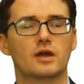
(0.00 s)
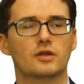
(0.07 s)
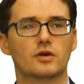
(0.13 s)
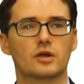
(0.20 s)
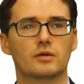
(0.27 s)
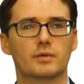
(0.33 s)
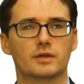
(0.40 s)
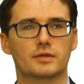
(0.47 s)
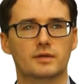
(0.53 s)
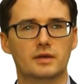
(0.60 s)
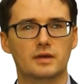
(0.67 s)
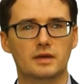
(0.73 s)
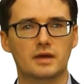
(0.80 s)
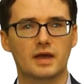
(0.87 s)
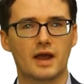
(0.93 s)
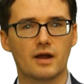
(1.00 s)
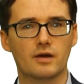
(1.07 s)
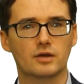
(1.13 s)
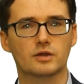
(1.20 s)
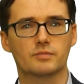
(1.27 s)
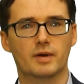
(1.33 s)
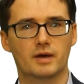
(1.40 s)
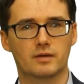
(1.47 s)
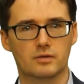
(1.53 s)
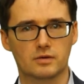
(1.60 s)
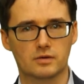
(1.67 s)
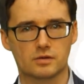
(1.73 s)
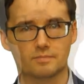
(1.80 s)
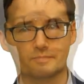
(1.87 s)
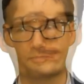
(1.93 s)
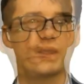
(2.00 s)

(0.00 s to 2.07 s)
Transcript: talking about the earnings patterns.